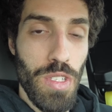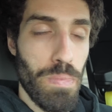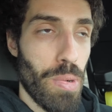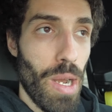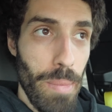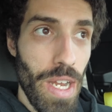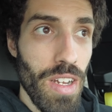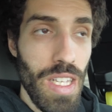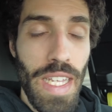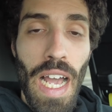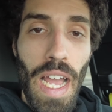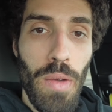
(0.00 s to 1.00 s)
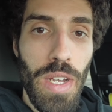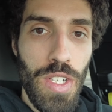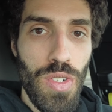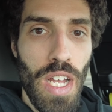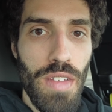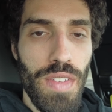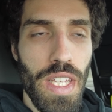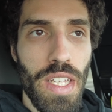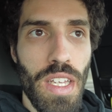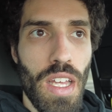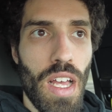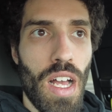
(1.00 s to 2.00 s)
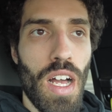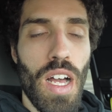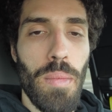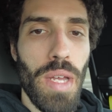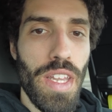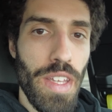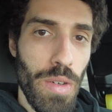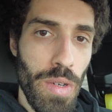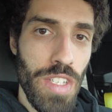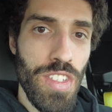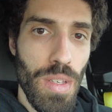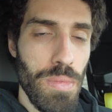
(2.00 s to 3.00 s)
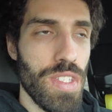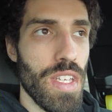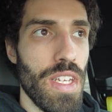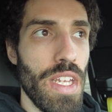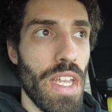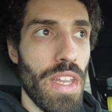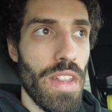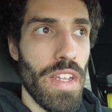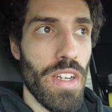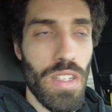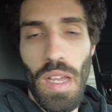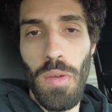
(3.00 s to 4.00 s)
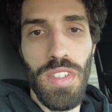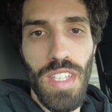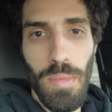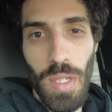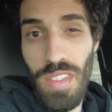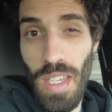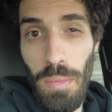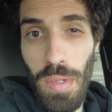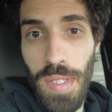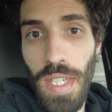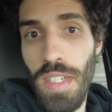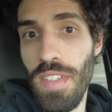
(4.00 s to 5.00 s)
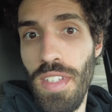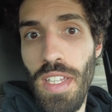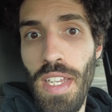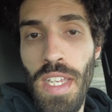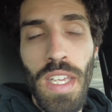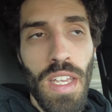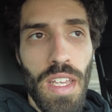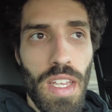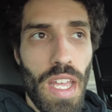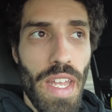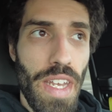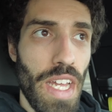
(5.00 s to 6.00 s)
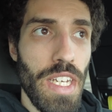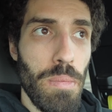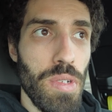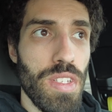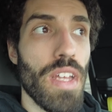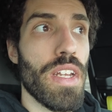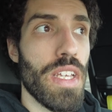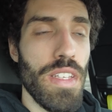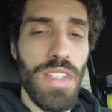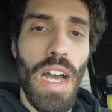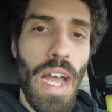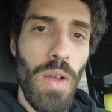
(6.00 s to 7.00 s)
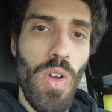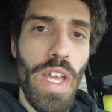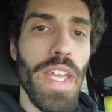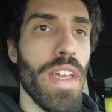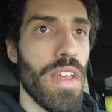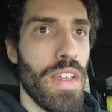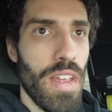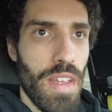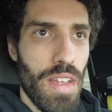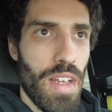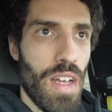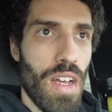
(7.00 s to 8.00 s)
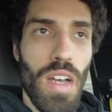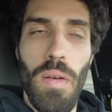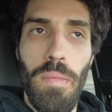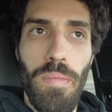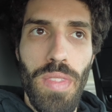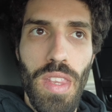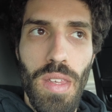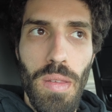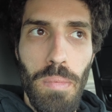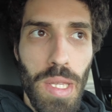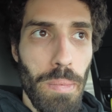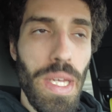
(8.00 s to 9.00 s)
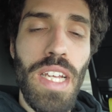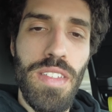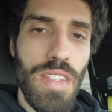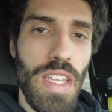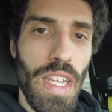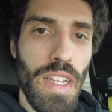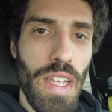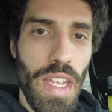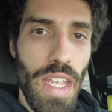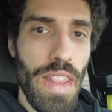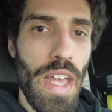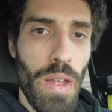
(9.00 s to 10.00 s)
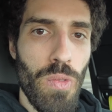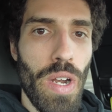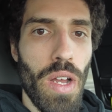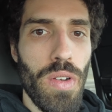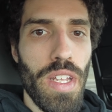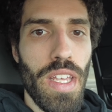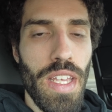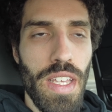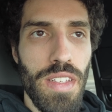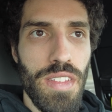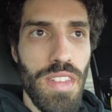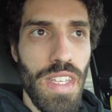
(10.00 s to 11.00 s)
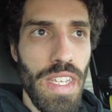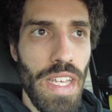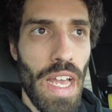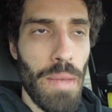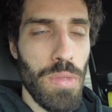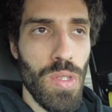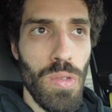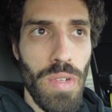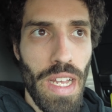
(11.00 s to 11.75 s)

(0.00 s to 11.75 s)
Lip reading: primarily highway driving, and there is some city in there. I would say about 10% is city and 90% is highway. But the biggest thing in that route is the absolute